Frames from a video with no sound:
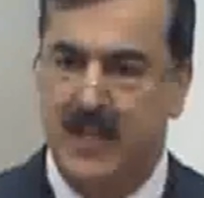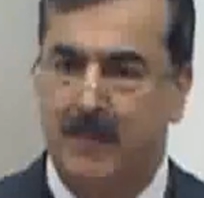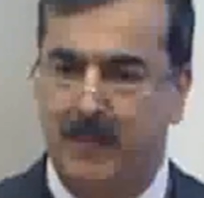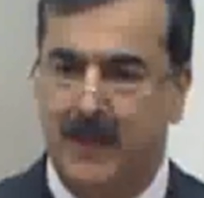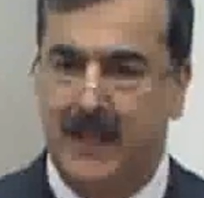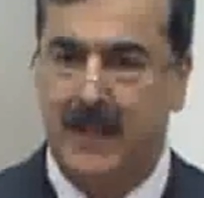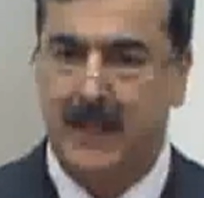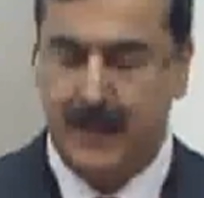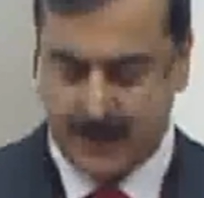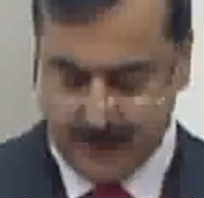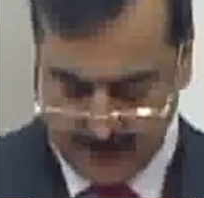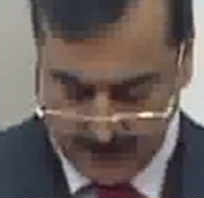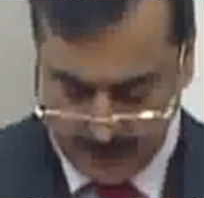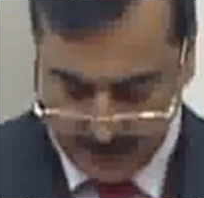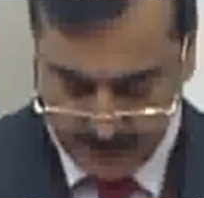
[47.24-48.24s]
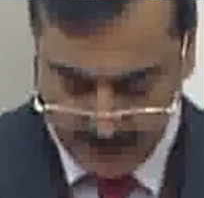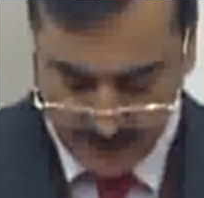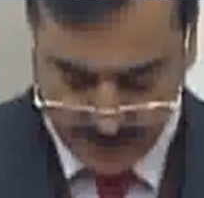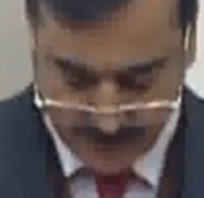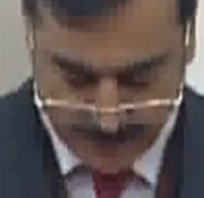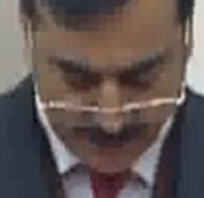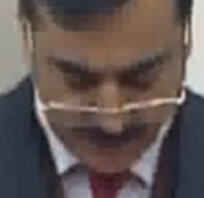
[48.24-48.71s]
Assembly,
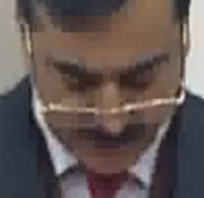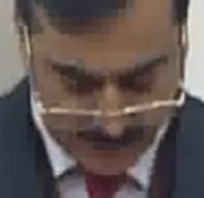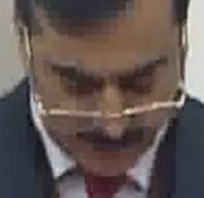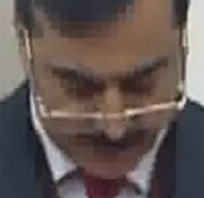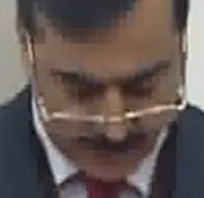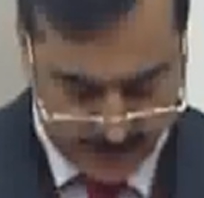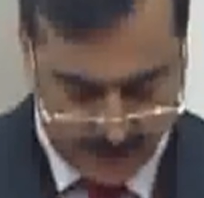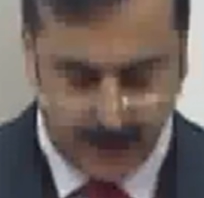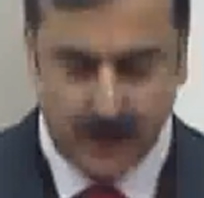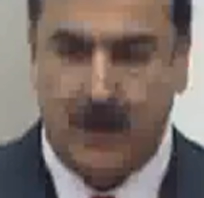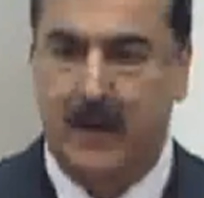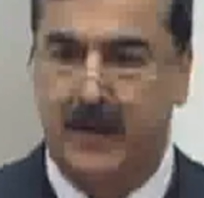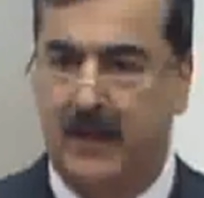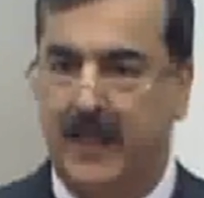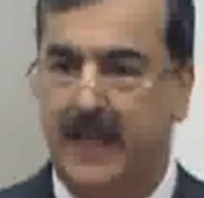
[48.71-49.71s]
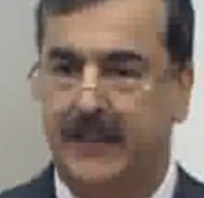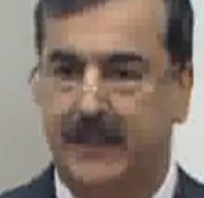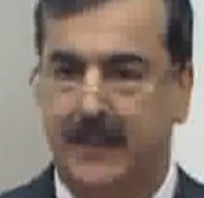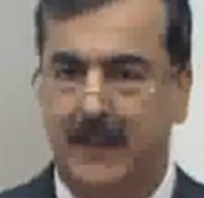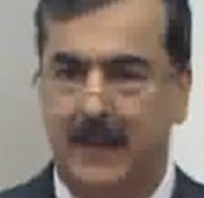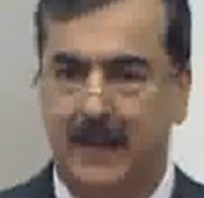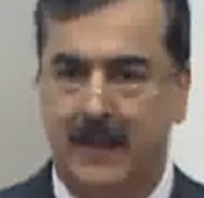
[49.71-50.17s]
since its
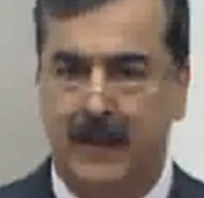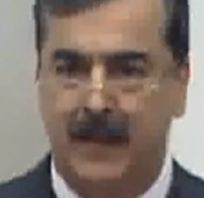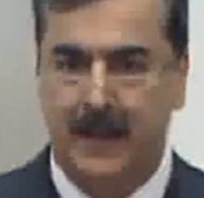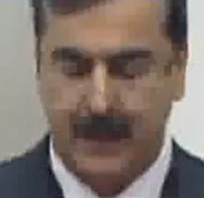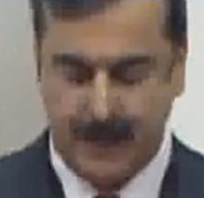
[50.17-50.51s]
inauguration